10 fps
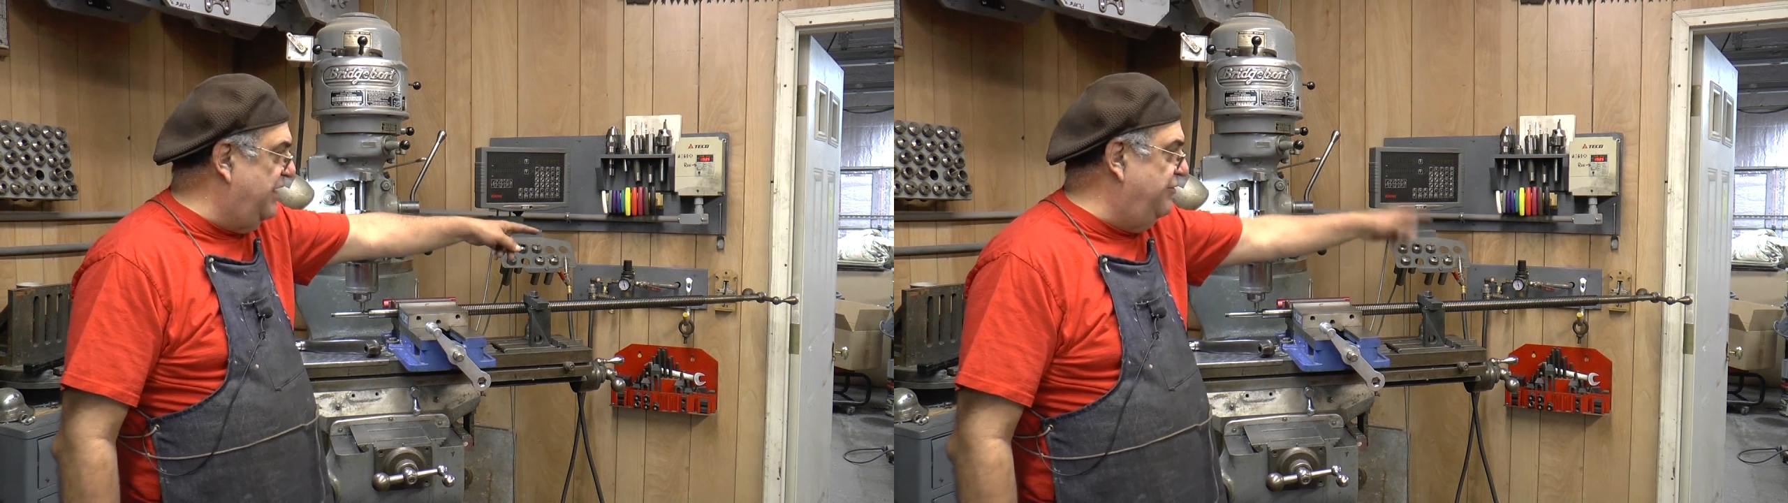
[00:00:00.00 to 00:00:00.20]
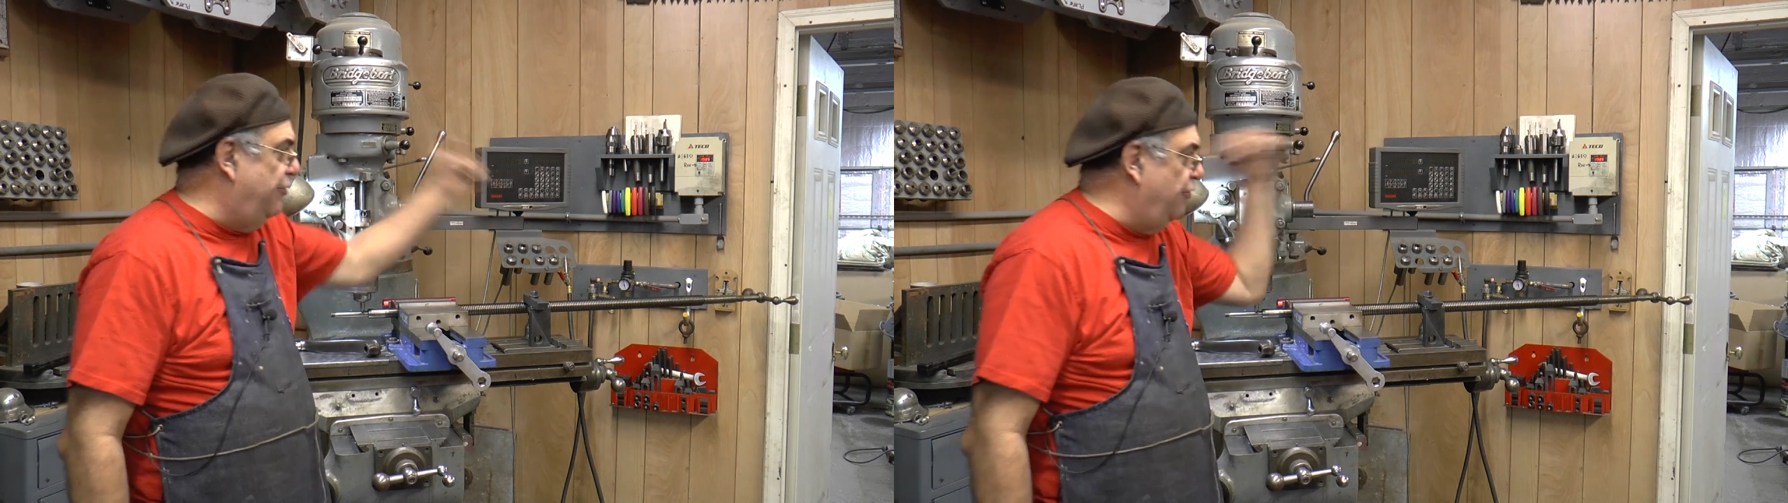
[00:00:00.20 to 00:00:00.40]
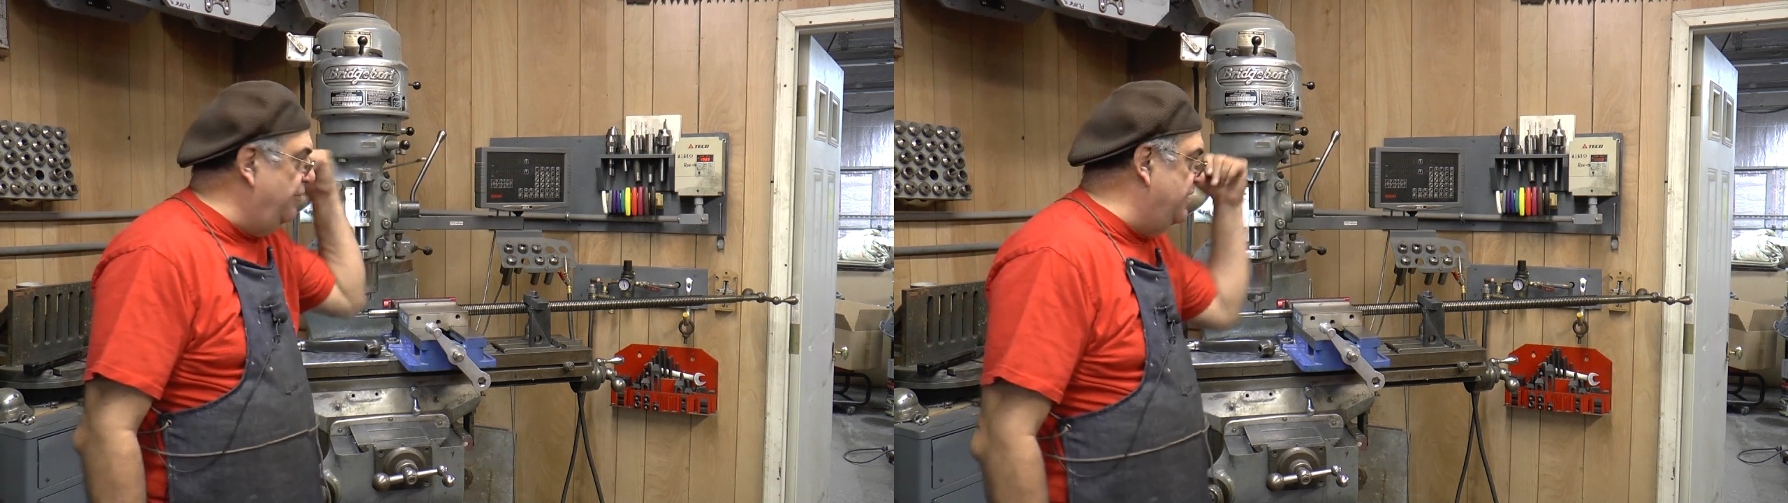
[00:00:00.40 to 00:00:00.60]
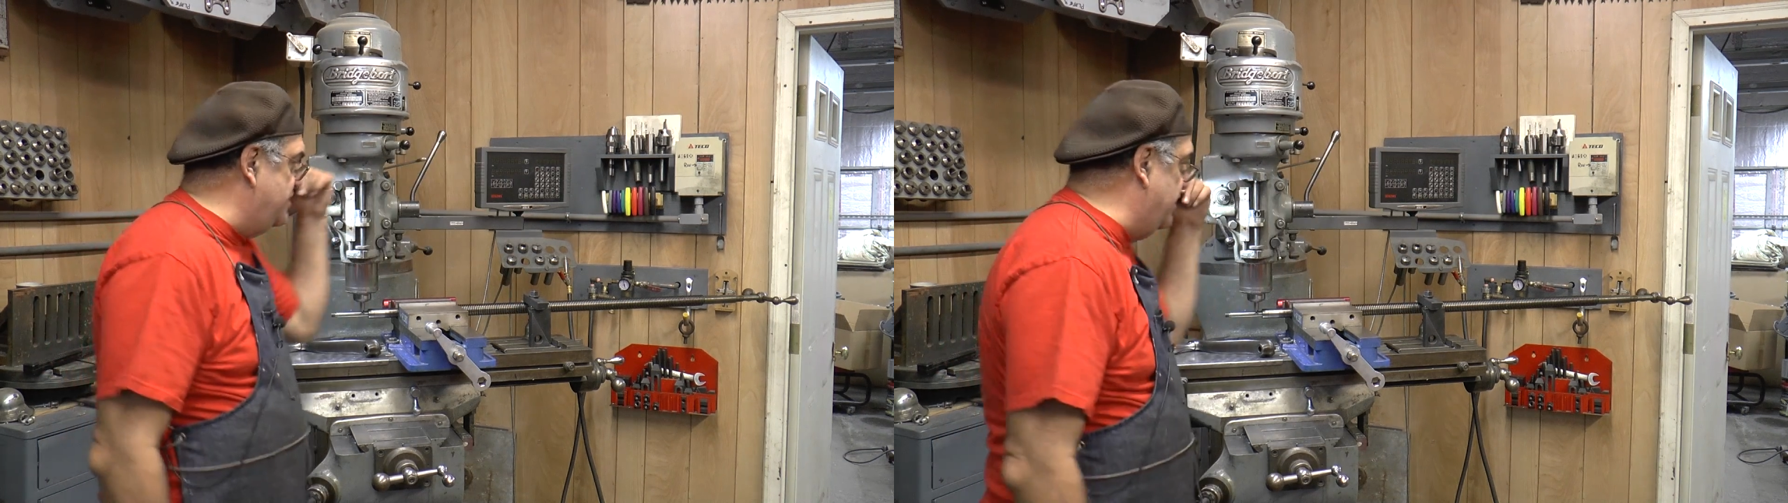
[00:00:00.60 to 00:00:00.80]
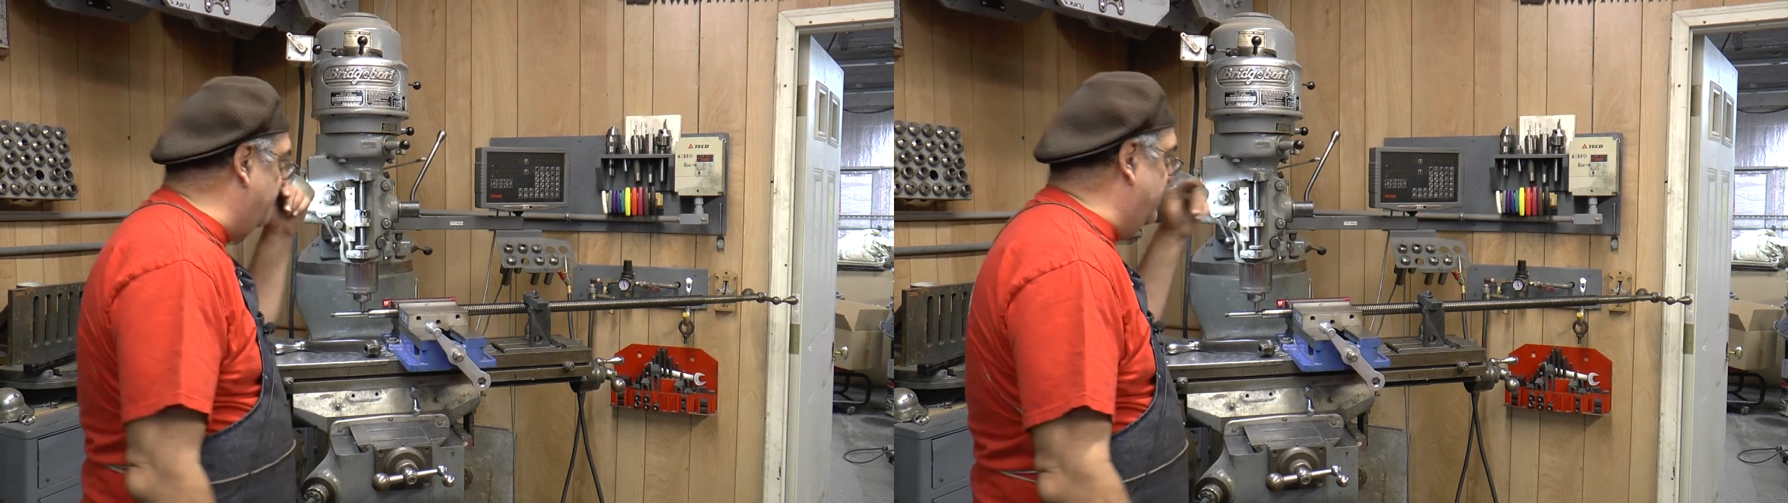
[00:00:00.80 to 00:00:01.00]
have no room this
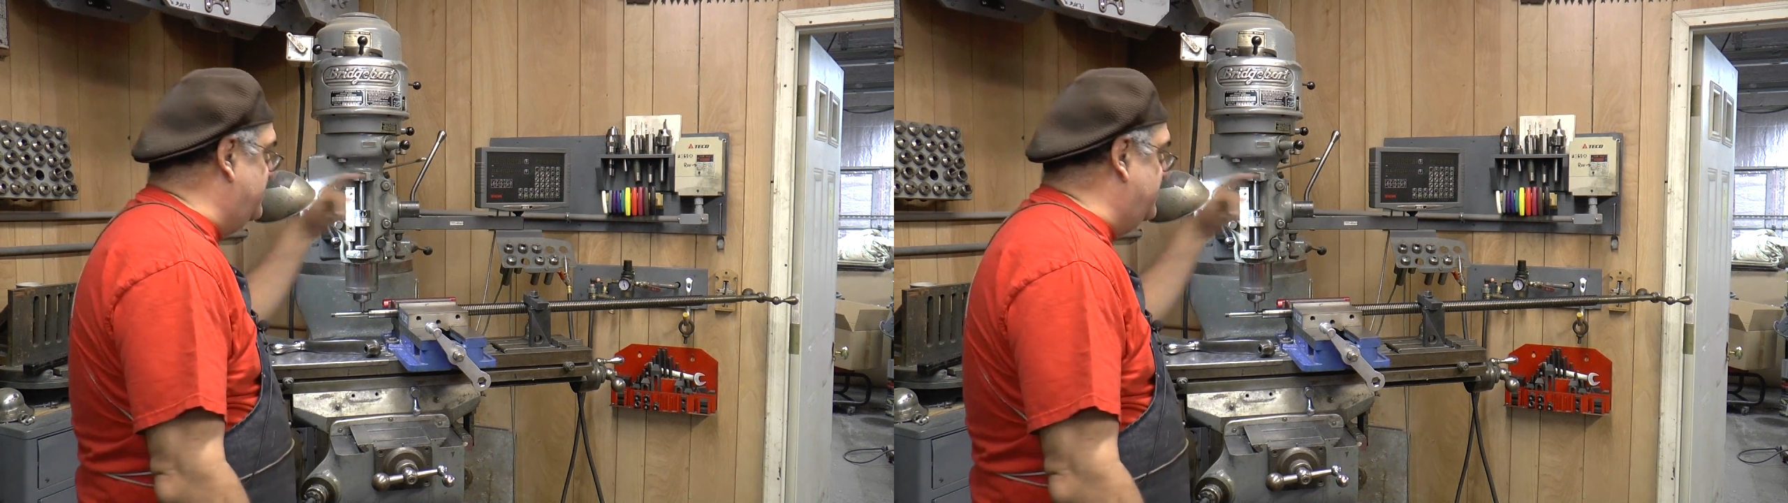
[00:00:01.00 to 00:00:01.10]
other way.